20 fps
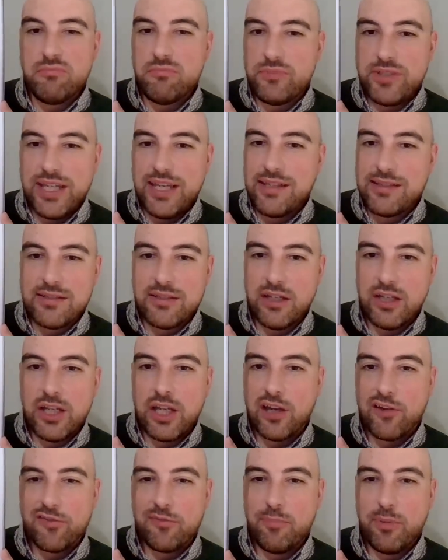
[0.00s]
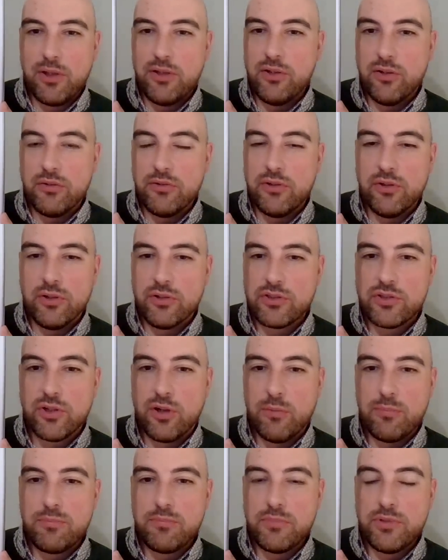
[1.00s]
decent enough, but not
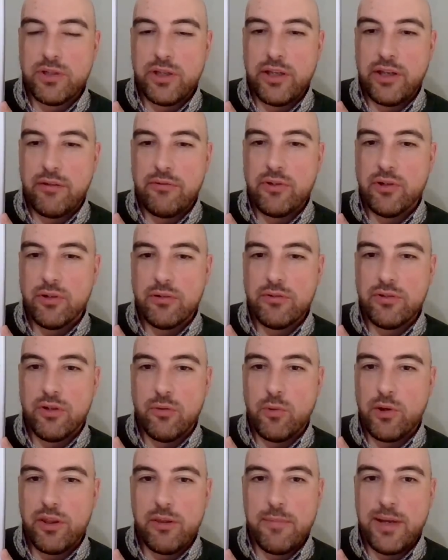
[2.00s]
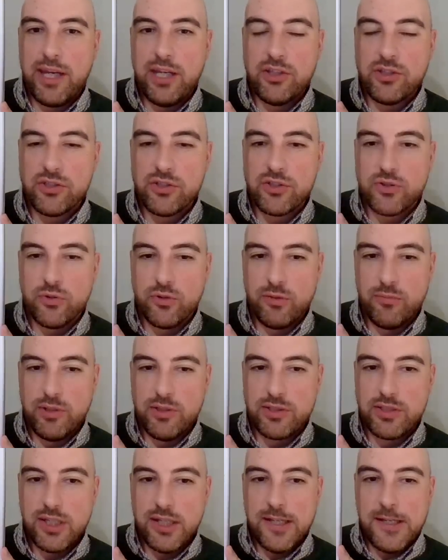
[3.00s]
top, not one of the majors tournaments.